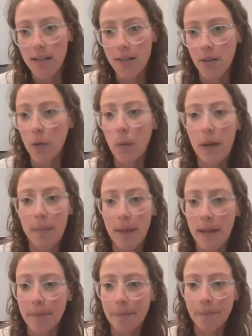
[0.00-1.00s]
costs or
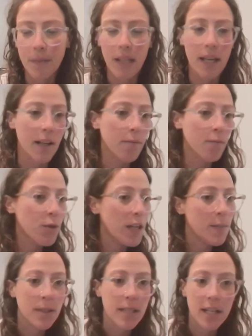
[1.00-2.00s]
equipment and getting
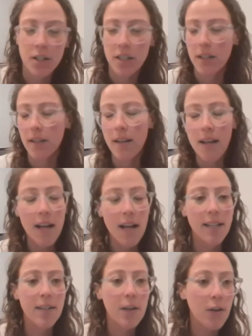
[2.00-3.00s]
transportation,
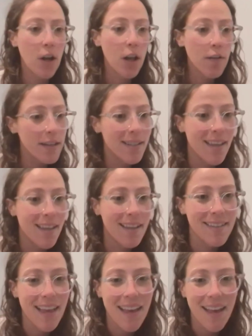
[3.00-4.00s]
et cetera, all of these
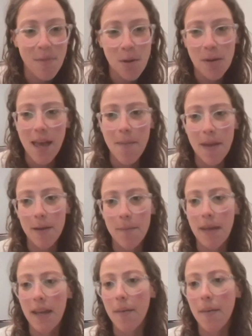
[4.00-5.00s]
things that both Amy
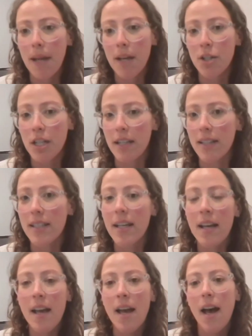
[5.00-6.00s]
and Mia
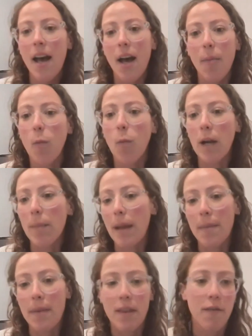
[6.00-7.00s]
mentioned,
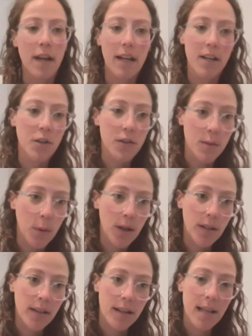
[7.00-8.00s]
where might be the financial
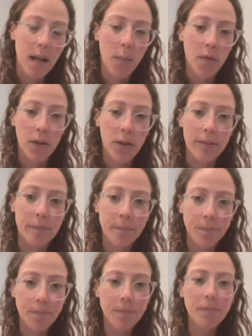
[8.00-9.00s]
support that is helpful
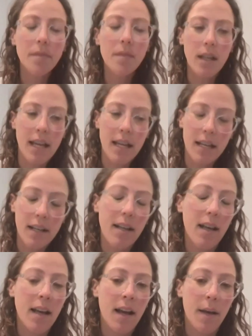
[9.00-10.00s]

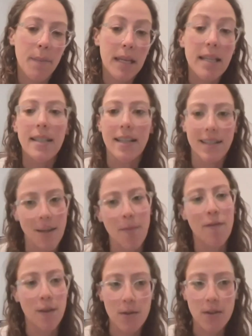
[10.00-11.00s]
in easing
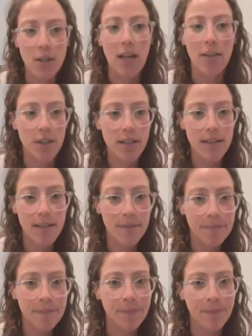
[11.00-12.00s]
some of those
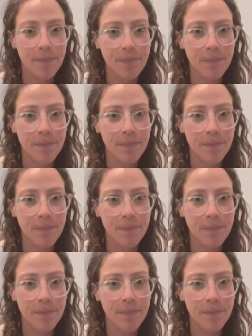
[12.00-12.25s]
challenges?